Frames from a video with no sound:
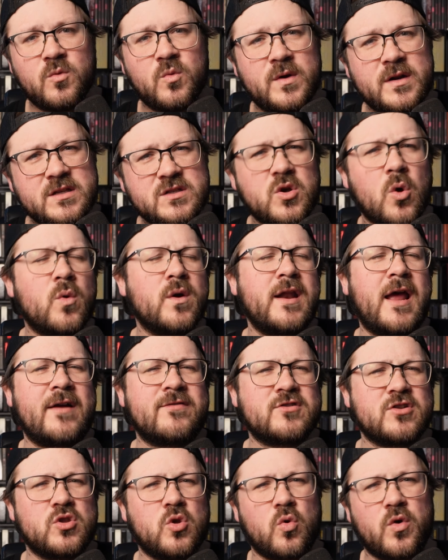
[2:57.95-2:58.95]
when he's going
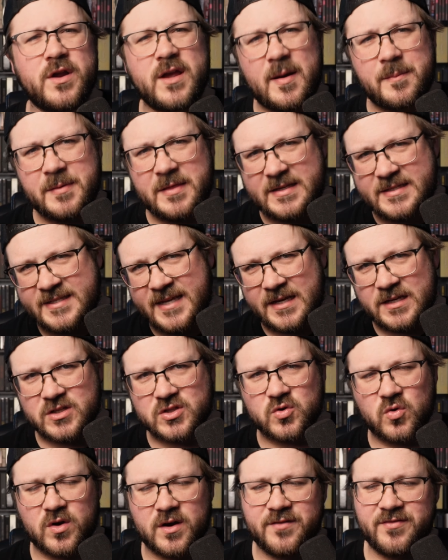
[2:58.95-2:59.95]
after Laurie up in the second
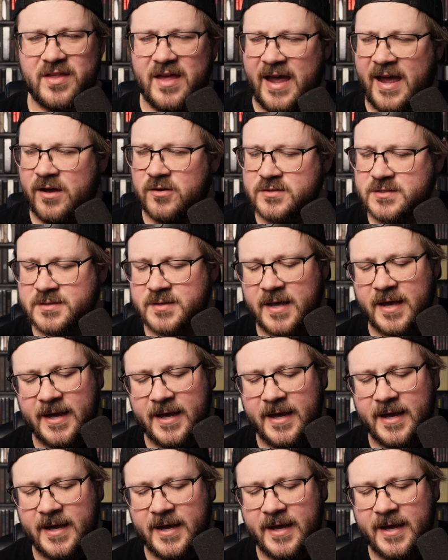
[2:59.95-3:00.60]
story of the house.